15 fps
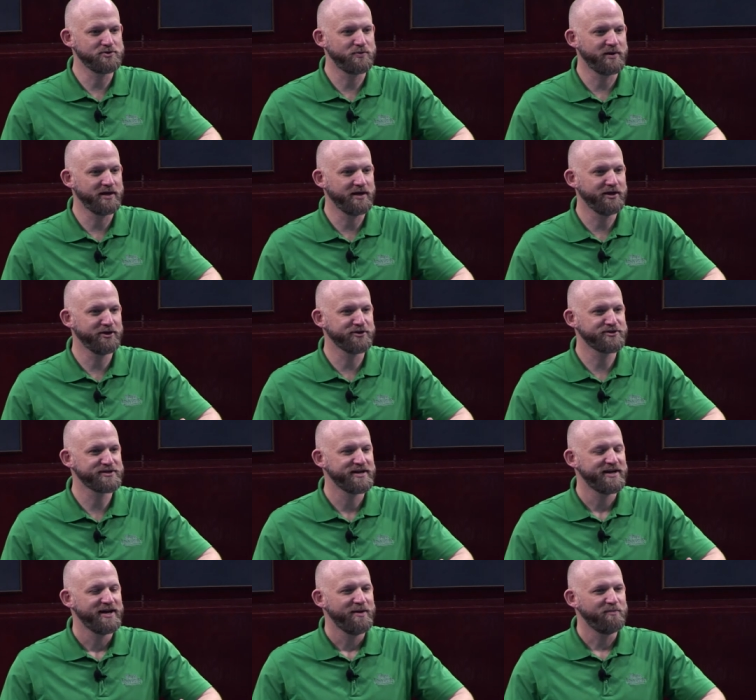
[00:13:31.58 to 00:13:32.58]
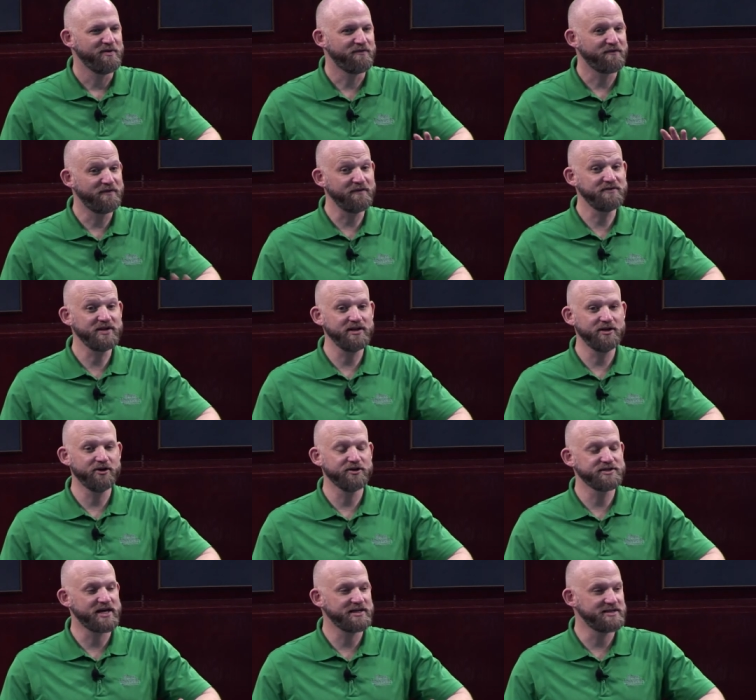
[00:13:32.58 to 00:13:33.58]
20 years. But for 15
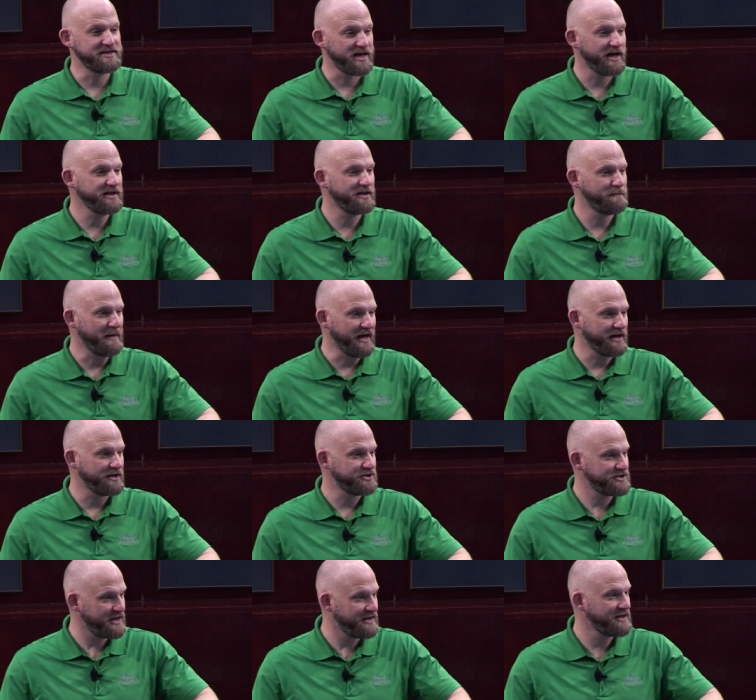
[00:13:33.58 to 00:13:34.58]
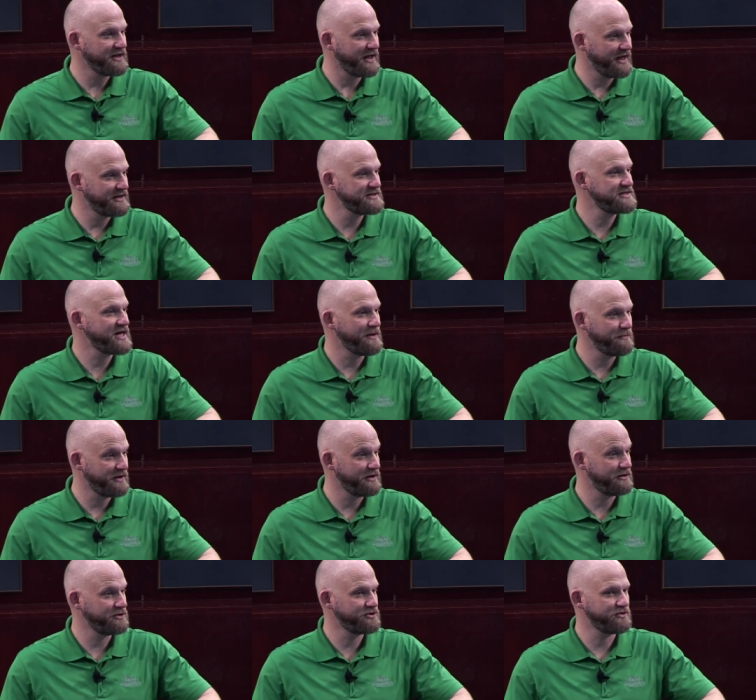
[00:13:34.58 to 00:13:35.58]
years, I designed and managed in the landscape
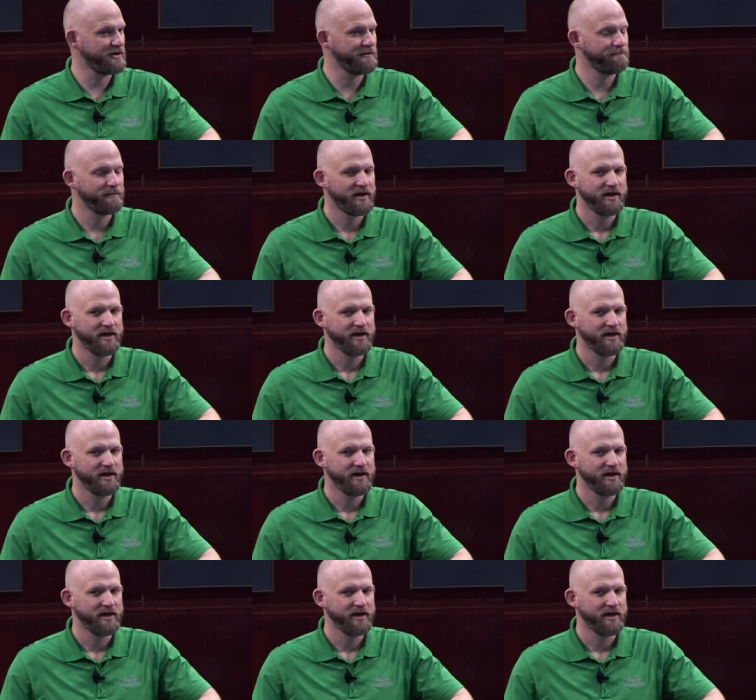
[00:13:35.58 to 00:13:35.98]
industry.